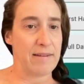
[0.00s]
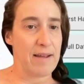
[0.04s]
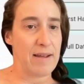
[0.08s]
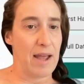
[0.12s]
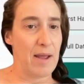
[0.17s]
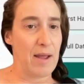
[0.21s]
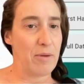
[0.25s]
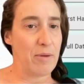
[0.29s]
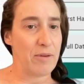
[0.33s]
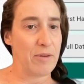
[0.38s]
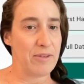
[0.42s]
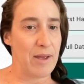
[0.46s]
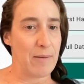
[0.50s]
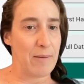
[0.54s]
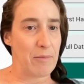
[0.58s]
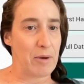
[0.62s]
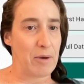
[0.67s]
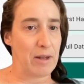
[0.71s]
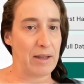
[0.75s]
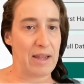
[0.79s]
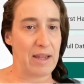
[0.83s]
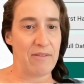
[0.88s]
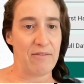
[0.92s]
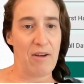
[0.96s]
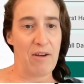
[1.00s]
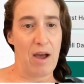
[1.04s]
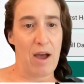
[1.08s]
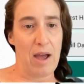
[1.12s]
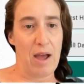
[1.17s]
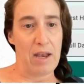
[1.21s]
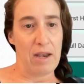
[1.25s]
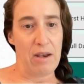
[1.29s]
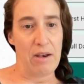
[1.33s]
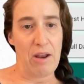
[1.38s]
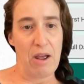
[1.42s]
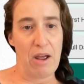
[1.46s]
type, so I'm going to leave
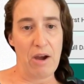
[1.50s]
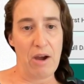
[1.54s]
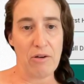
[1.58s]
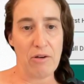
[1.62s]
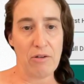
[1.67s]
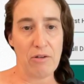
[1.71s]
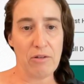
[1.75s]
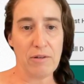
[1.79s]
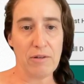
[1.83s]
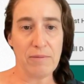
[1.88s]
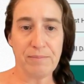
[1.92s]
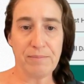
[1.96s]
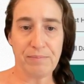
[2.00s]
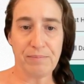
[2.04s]
unknown.